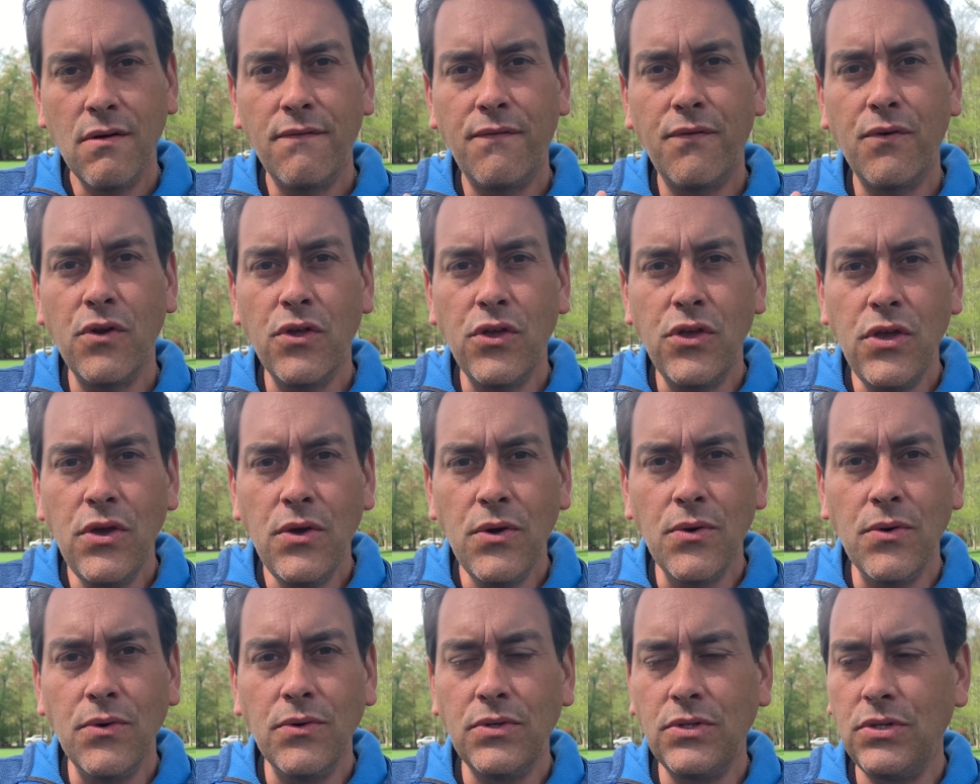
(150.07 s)
for
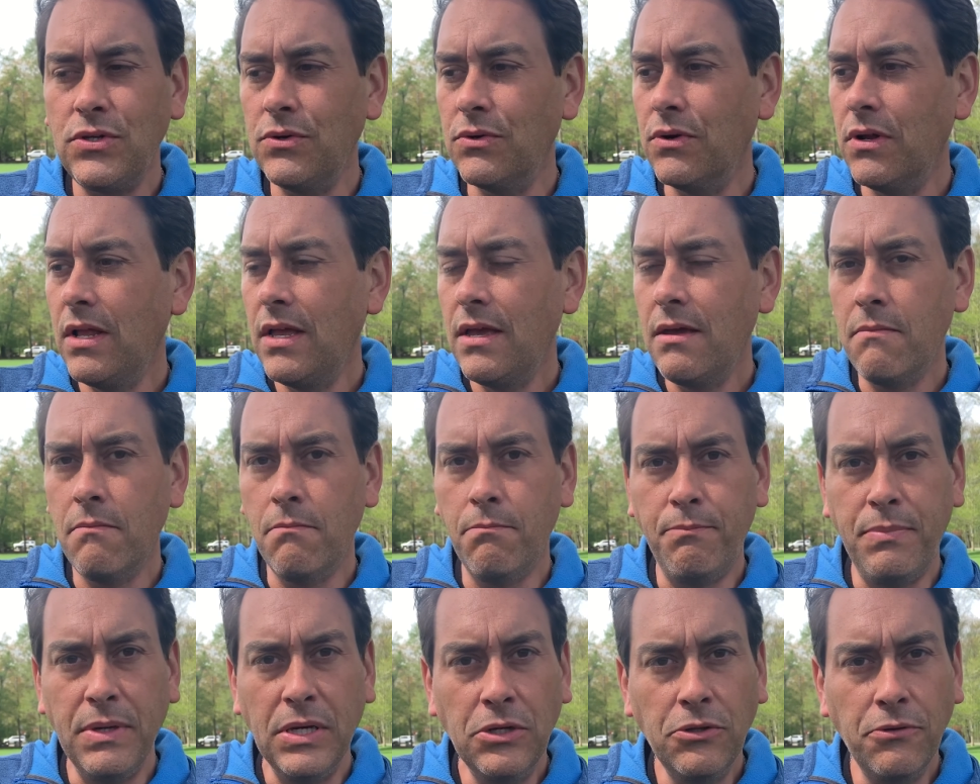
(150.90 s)
you to
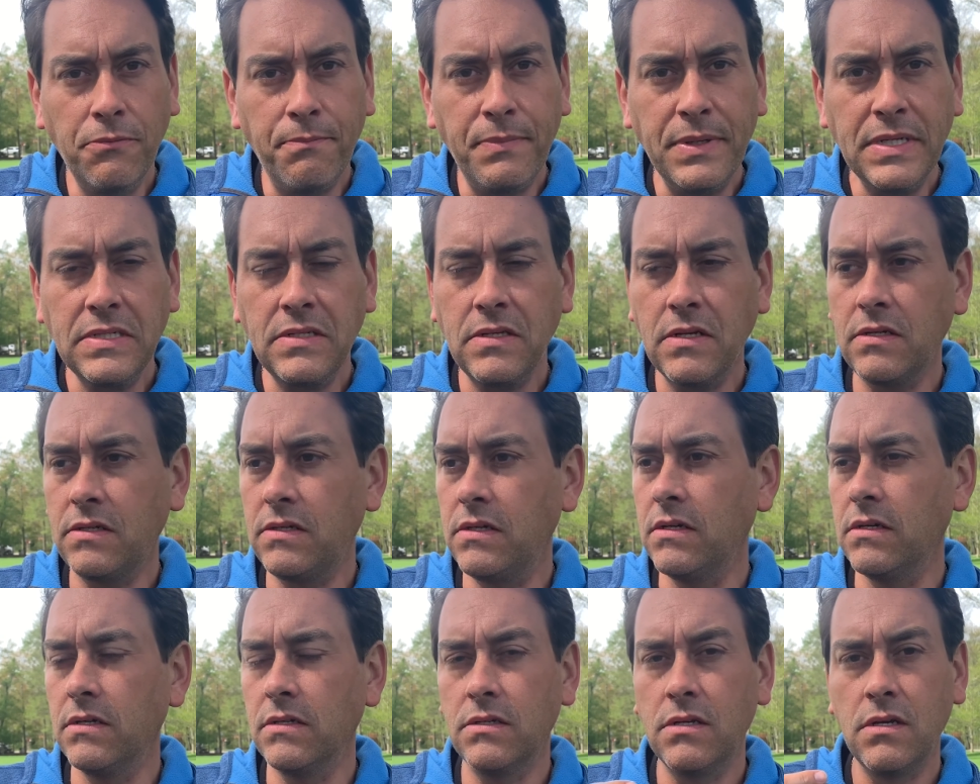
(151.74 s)
build
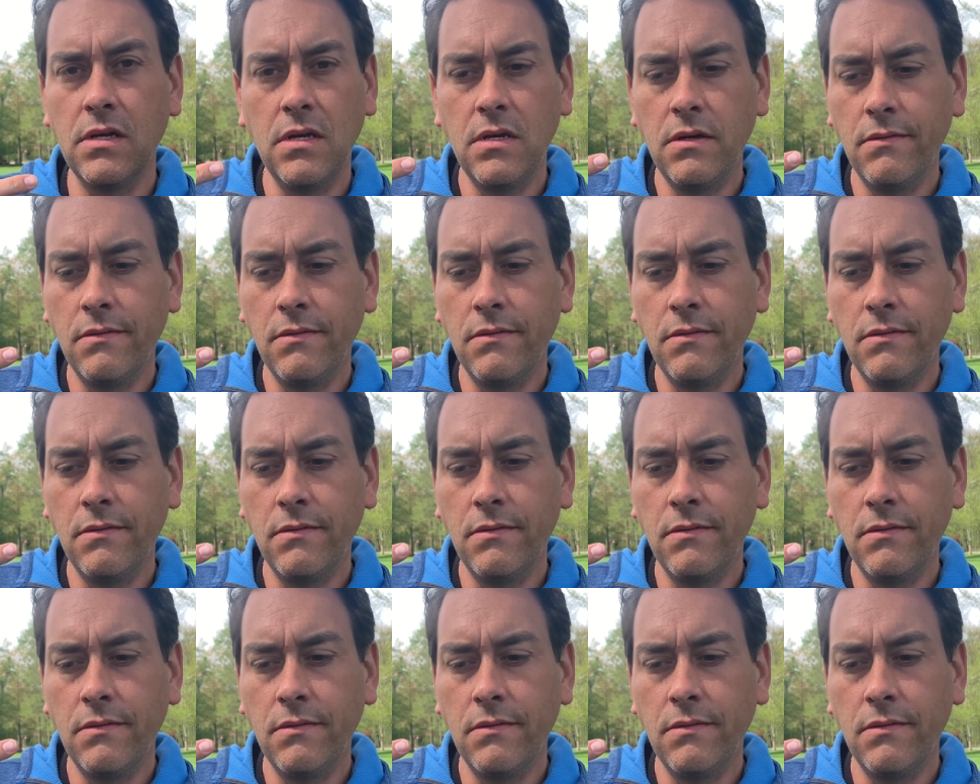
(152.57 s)
businesses,